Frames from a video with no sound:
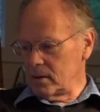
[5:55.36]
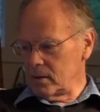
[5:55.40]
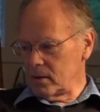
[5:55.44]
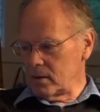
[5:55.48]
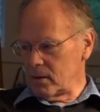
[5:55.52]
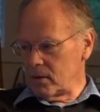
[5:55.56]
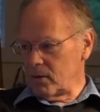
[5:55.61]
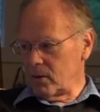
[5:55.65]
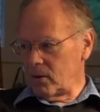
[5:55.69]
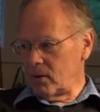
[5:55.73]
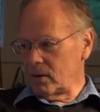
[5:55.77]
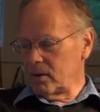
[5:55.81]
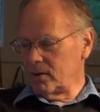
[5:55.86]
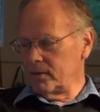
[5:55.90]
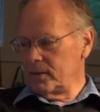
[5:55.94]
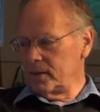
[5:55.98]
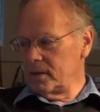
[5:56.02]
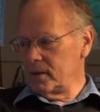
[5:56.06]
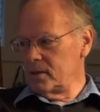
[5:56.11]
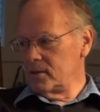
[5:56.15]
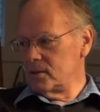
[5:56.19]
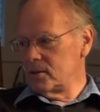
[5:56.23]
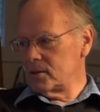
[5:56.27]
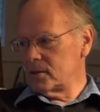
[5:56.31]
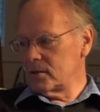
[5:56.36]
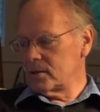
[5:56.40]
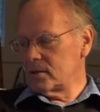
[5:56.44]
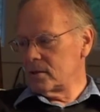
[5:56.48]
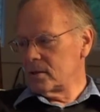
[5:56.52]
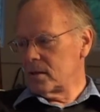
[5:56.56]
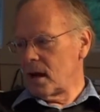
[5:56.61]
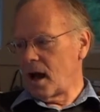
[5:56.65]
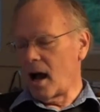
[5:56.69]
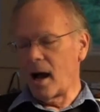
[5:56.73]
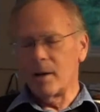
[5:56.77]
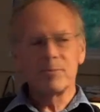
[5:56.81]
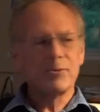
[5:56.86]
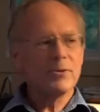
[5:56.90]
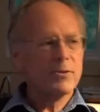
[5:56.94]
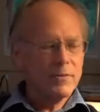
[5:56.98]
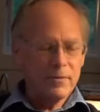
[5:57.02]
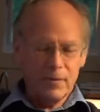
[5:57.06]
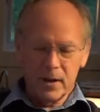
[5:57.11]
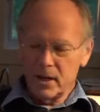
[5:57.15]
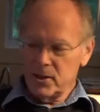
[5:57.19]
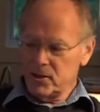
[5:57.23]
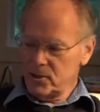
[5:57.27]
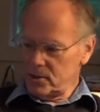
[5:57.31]
all of these
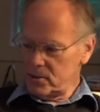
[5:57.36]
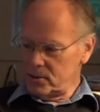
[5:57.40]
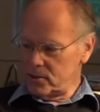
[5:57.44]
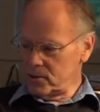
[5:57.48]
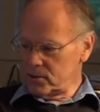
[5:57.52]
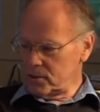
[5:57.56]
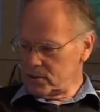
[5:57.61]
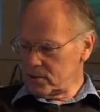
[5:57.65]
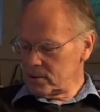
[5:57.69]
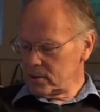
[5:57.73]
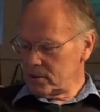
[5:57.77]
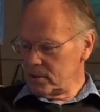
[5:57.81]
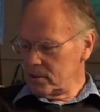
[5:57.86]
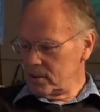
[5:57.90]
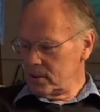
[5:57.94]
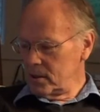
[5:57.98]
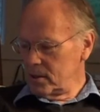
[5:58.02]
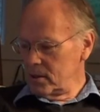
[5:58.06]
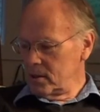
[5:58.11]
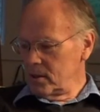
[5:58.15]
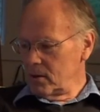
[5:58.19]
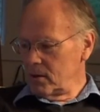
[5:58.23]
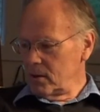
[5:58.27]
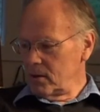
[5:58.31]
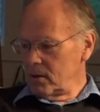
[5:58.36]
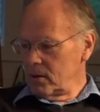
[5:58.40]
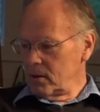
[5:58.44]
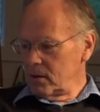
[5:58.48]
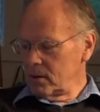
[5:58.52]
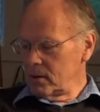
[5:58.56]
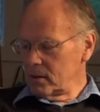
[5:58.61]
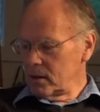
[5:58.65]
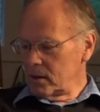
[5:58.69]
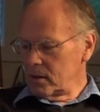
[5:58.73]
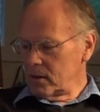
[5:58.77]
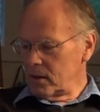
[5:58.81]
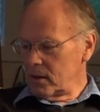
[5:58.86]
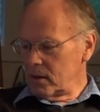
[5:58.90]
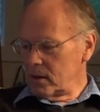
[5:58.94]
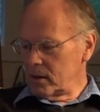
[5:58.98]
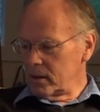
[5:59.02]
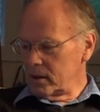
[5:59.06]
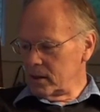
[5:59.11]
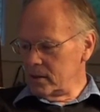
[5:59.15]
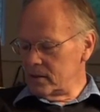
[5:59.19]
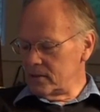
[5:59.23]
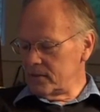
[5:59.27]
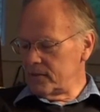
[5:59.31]
observations,
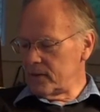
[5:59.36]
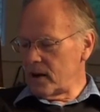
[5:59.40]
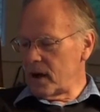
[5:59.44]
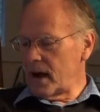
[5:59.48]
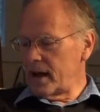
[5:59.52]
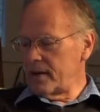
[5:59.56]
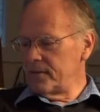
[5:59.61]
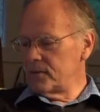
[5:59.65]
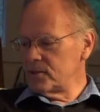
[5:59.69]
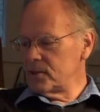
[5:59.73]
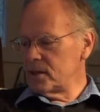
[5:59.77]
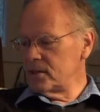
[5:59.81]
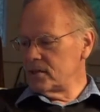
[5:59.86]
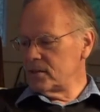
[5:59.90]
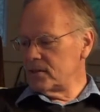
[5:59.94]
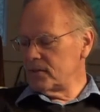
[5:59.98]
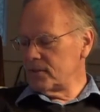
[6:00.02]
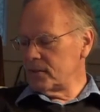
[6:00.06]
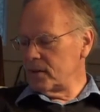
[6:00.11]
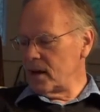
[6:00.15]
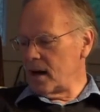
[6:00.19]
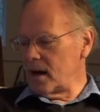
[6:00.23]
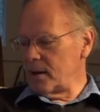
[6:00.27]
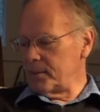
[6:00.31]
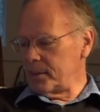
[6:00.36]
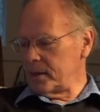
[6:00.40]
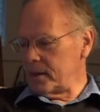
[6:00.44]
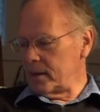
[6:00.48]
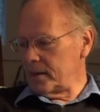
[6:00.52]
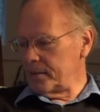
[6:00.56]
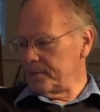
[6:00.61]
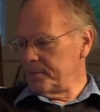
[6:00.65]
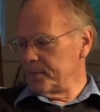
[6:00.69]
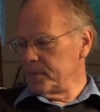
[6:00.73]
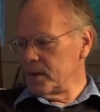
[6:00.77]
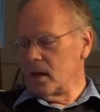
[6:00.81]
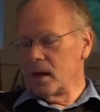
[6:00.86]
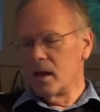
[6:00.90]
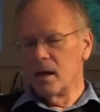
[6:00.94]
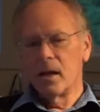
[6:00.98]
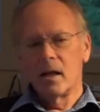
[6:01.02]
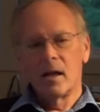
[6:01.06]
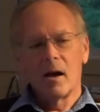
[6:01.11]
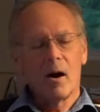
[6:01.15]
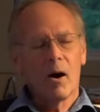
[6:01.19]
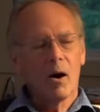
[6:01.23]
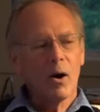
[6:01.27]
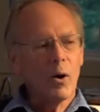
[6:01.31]
these 5 sense phenomena,
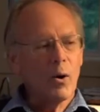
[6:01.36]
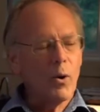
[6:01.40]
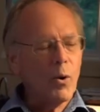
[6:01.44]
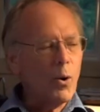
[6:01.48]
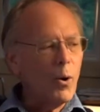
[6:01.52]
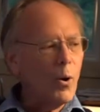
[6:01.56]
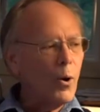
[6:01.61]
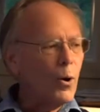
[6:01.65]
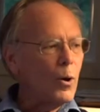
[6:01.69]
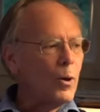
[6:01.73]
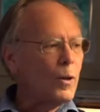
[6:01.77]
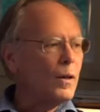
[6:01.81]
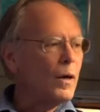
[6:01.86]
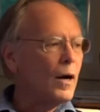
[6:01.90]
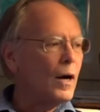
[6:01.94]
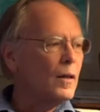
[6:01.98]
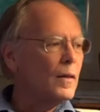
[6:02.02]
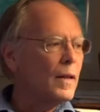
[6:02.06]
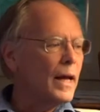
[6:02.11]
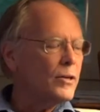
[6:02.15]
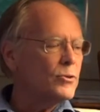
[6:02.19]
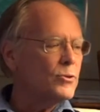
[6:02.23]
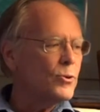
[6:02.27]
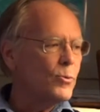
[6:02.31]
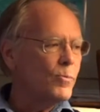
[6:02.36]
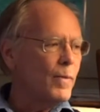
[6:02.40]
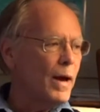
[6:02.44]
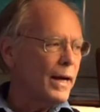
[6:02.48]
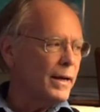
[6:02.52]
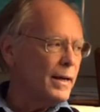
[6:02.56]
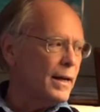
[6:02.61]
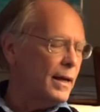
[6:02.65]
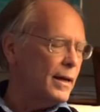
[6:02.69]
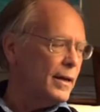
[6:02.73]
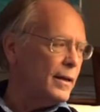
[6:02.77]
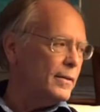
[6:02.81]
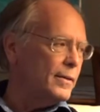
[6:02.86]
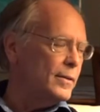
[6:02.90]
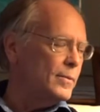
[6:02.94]
are all electromagnetically